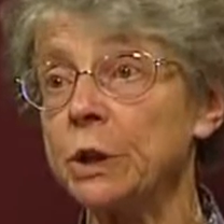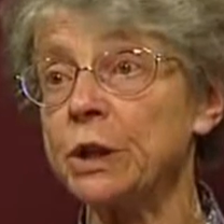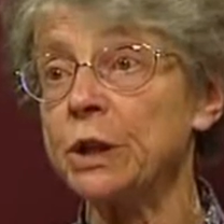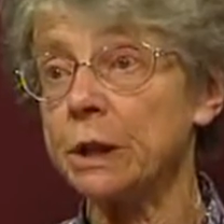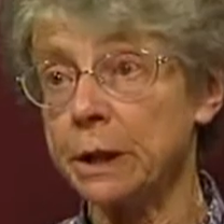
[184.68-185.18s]

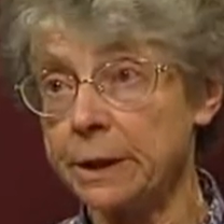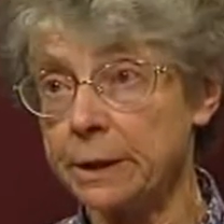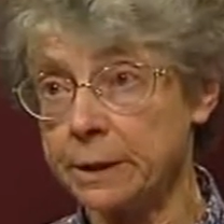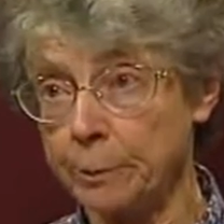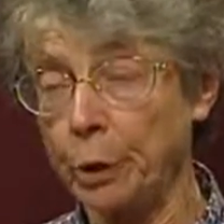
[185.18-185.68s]
which
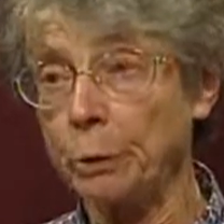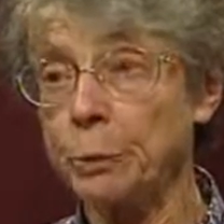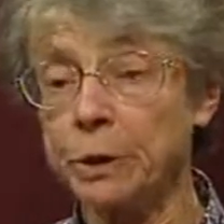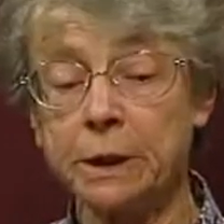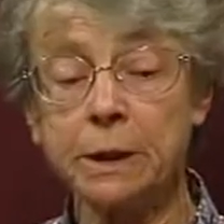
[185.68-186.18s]
isn't
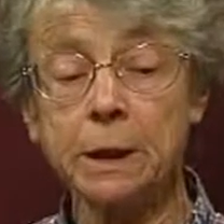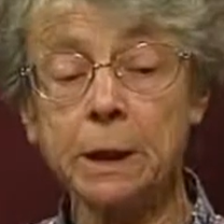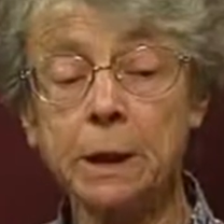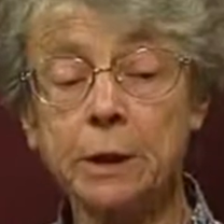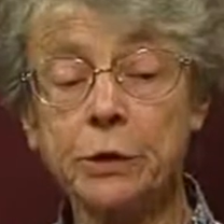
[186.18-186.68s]
appropriate
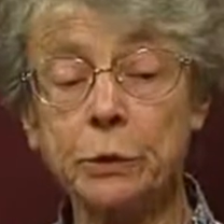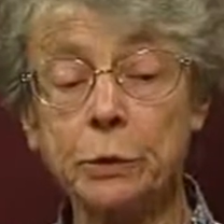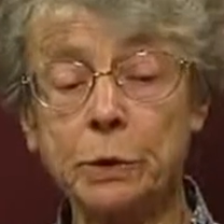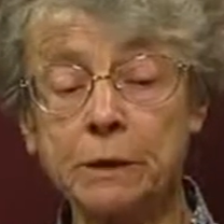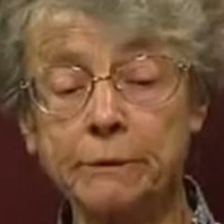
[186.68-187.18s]

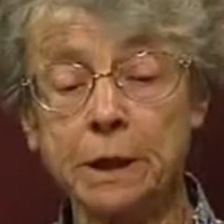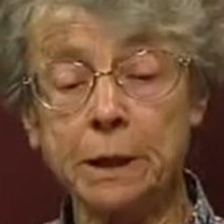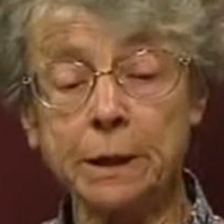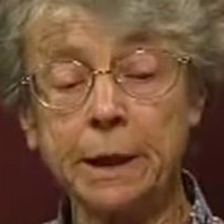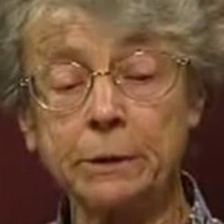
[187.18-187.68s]
to
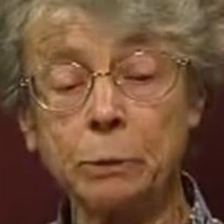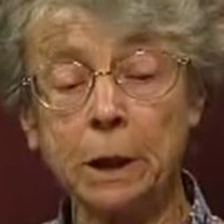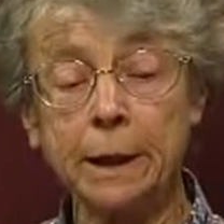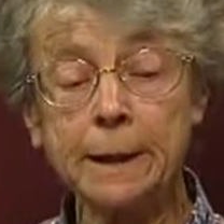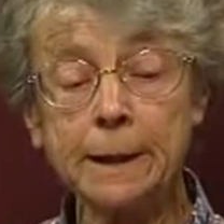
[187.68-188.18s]
living that
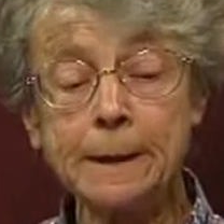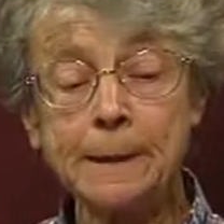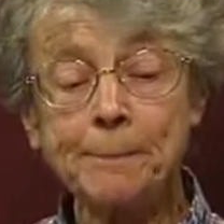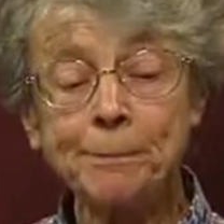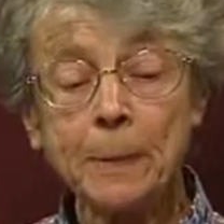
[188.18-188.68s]
way
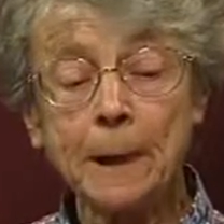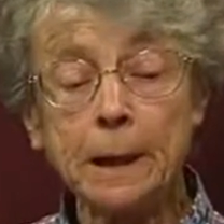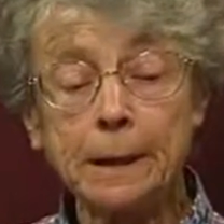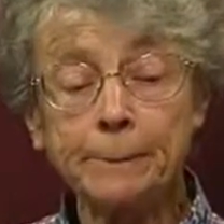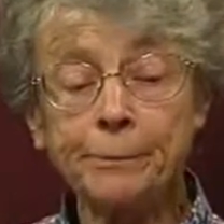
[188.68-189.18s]

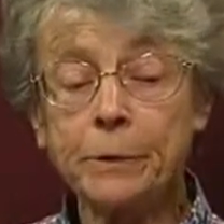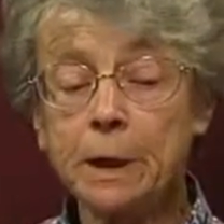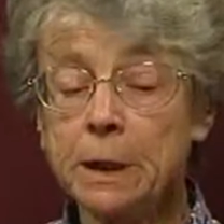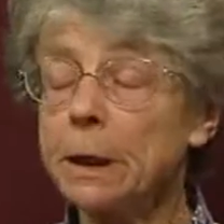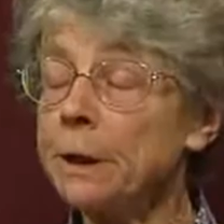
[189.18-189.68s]
um,
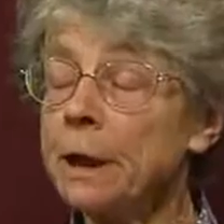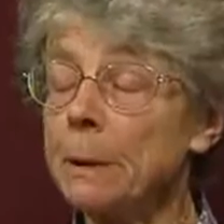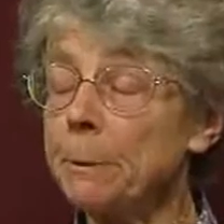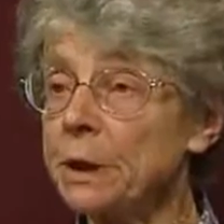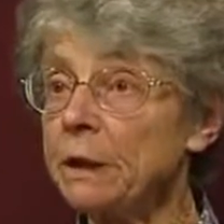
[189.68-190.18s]
in the
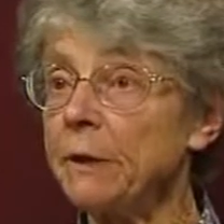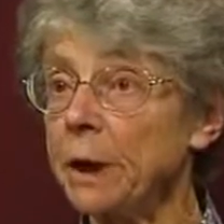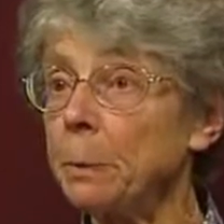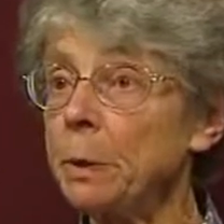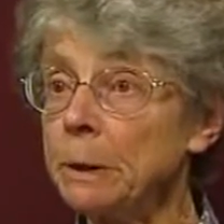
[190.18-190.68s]
company of
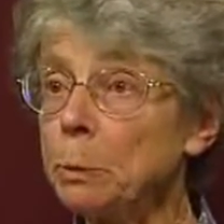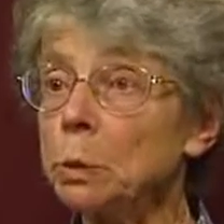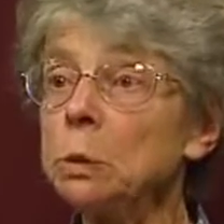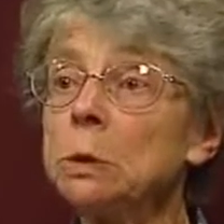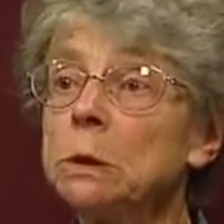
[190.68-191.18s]
other
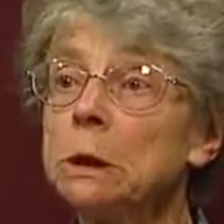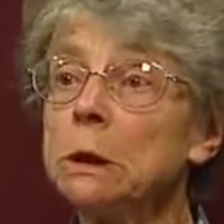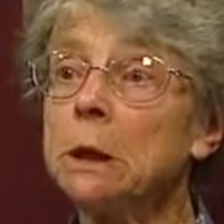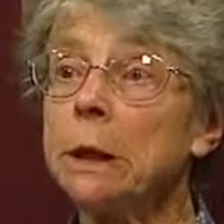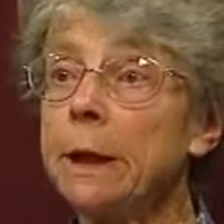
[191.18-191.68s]
people
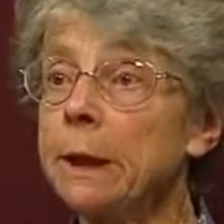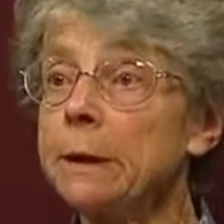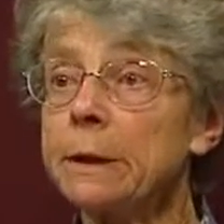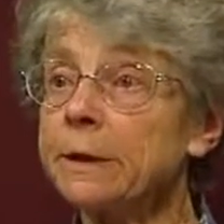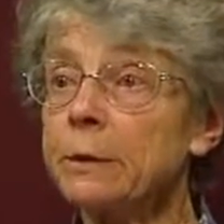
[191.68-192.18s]

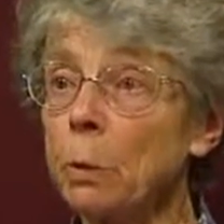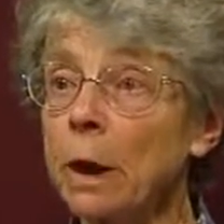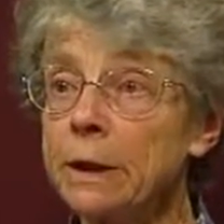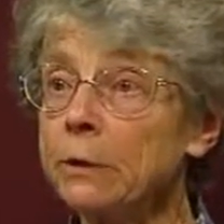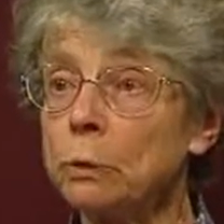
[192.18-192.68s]
and it's a
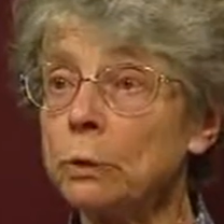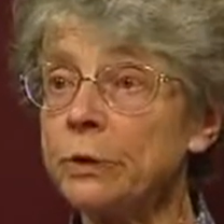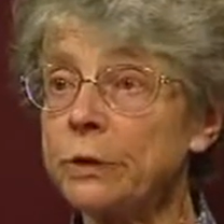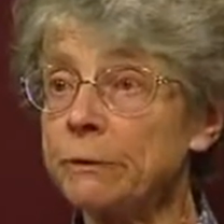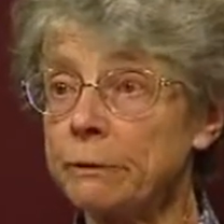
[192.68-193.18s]
way
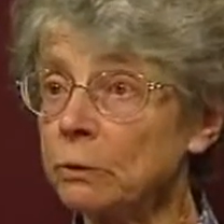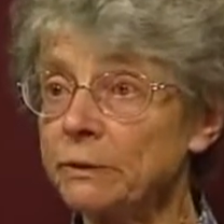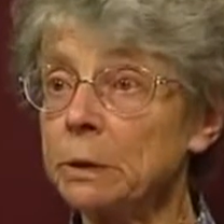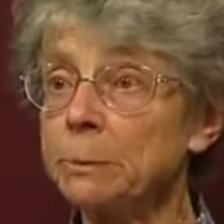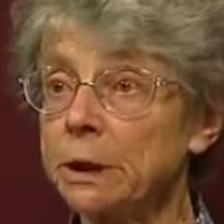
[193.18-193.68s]
towards
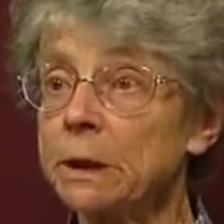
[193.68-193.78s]
fulfillment. So you're